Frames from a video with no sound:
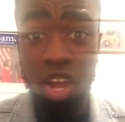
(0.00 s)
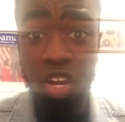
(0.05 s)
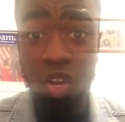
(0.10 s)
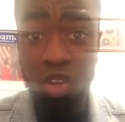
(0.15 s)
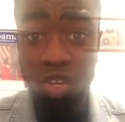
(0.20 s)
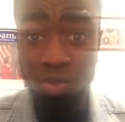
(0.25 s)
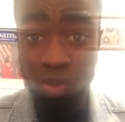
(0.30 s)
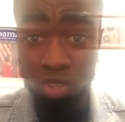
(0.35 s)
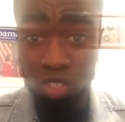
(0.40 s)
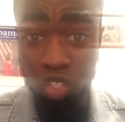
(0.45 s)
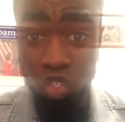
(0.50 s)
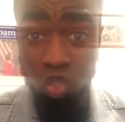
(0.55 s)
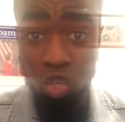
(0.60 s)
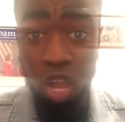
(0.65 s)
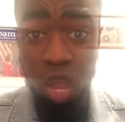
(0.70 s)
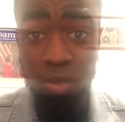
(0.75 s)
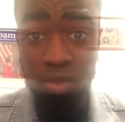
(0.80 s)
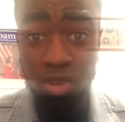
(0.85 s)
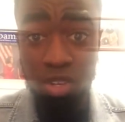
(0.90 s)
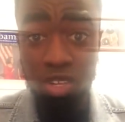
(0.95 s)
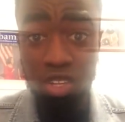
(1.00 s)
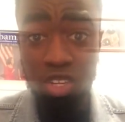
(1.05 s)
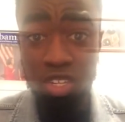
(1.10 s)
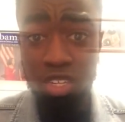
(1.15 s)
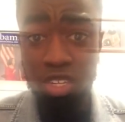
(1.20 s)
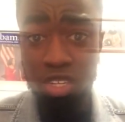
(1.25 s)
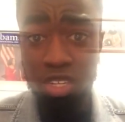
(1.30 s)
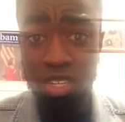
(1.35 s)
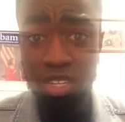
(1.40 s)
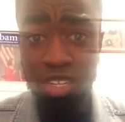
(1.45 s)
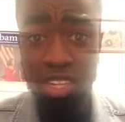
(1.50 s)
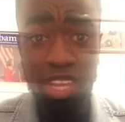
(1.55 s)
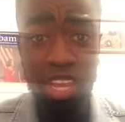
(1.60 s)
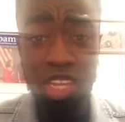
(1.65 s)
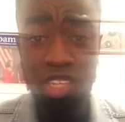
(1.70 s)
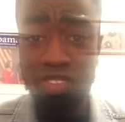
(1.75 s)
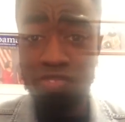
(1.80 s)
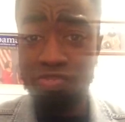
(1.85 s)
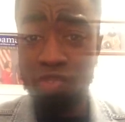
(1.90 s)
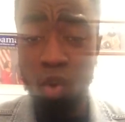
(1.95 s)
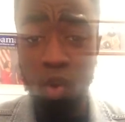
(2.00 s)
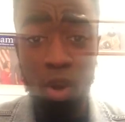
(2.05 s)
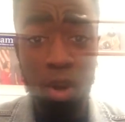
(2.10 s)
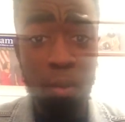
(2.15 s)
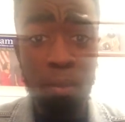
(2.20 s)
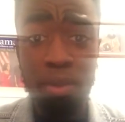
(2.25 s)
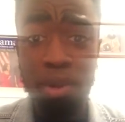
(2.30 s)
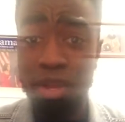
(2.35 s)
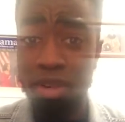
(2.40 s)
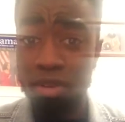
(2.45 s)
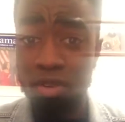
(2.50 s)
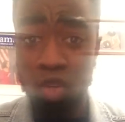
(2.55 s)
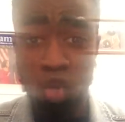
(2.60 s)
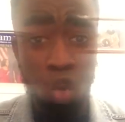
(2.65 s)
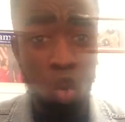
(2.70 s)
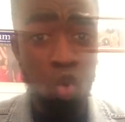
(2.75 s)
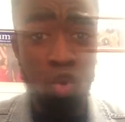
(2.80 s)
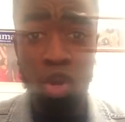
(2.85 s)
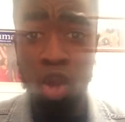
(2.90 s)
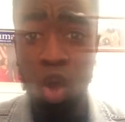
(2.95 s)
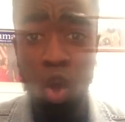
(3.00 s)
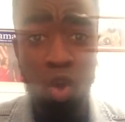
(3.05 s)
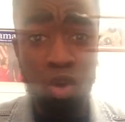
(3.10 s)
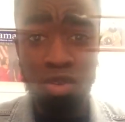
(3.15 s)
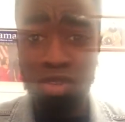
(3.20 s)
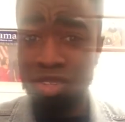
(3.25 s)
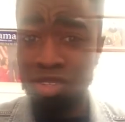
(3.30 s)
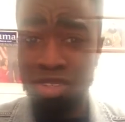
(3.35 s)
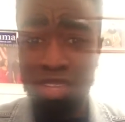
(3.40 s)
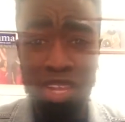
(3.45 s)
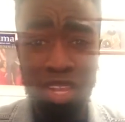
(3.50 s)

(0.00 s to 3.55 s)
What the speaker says: I know he's supposed to drop DS4, but who knows?